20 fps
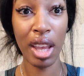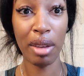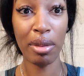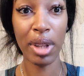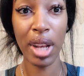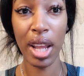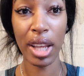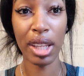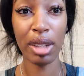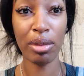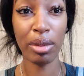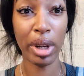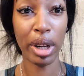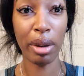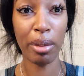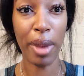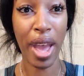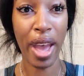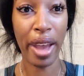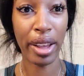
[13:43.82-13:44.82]
mean, I can
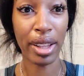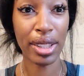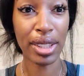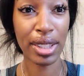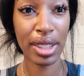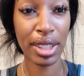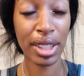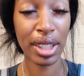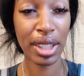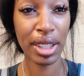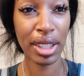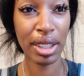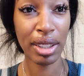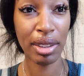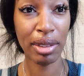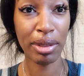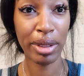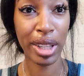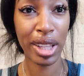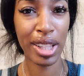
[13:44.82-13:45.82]
wear a mask,
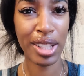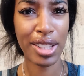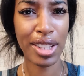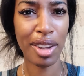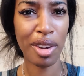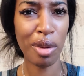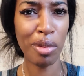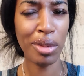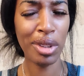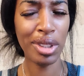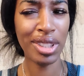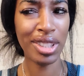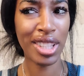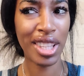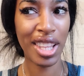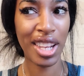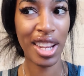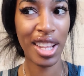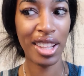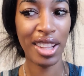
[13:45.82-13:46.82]
but it's
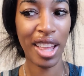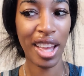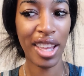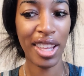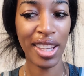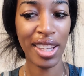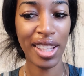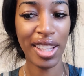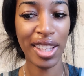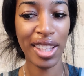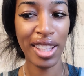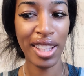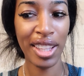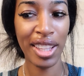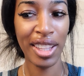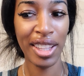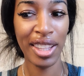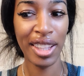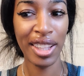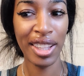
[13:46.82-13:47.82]
almost getting like,
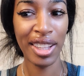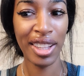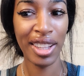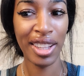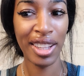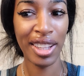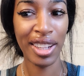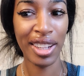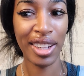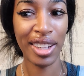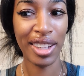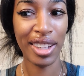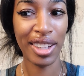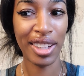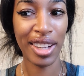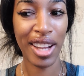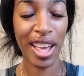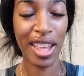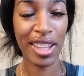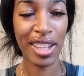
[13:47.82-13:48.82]

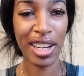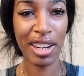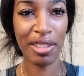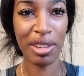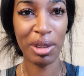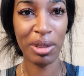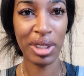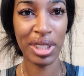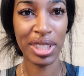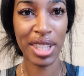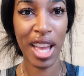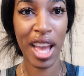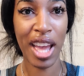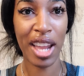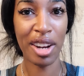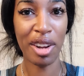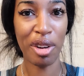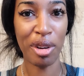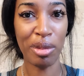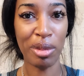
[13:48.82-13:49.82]
now that everyone's
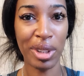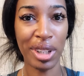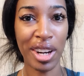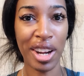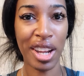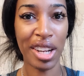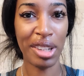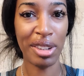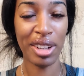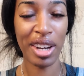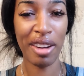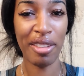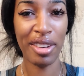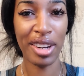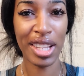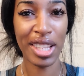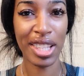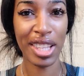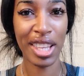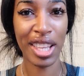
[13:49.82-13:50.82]
had Omicron or
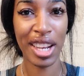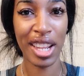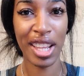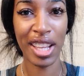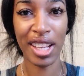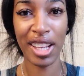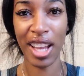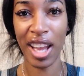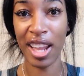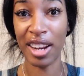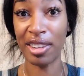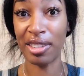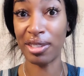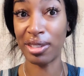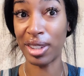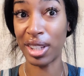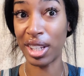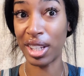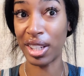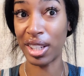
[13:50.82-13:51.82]
whatever, it's getting kind
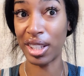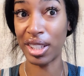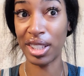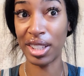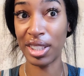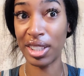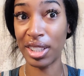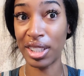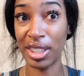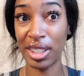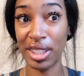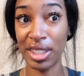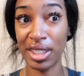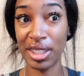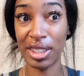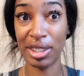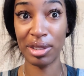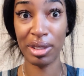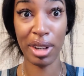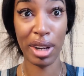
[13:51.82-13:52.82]
of weird
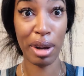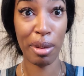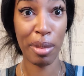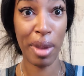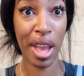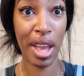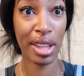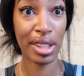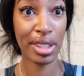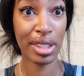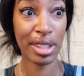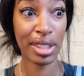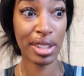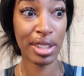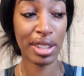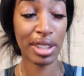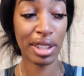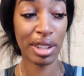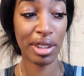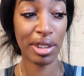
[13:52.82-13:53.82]
to wear a mask.
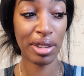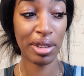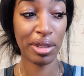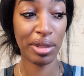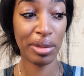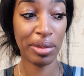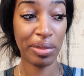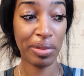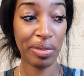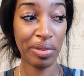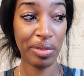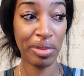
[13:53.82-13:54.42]
So